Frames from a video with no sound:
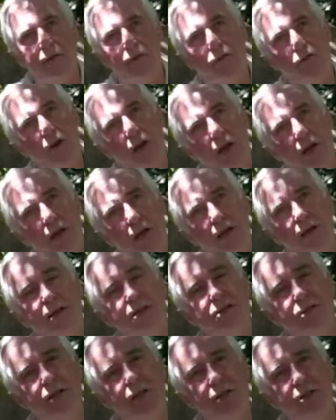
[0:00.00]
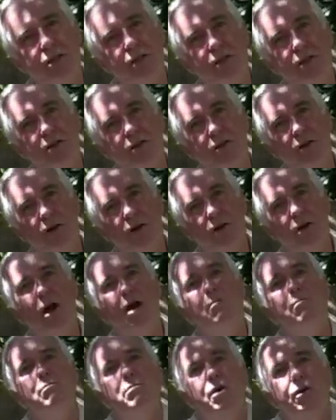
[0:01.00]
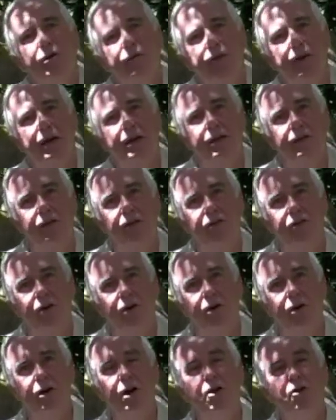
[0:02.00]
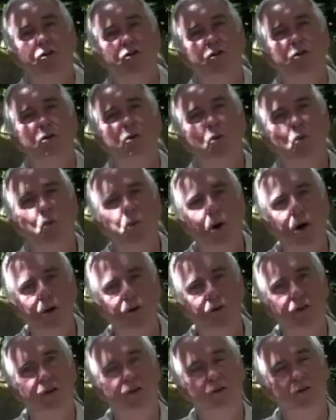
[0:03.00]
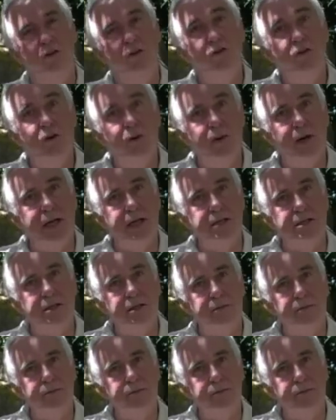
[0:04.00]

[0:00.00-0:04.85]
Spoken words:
of training is teaching the dog, motivating the dog to want to do it.